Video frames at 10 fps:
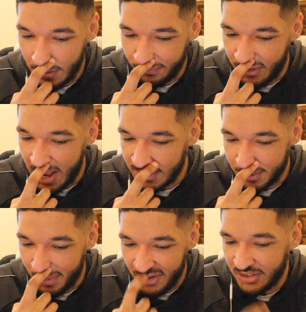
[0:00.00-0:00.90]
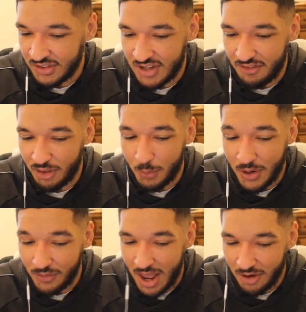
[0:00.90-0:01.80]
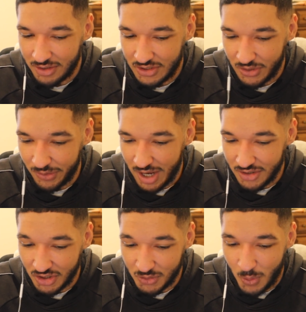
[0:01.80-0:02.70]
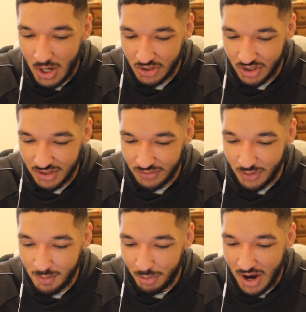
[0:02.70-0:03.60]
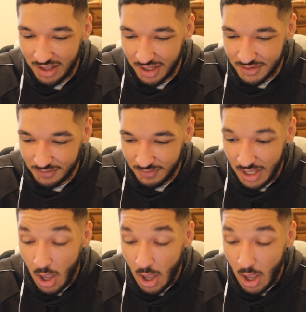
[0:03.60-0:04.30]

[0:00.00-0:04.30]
driving for Aston Martin is definitely weird now, considering I just watched his Red Bull highlights.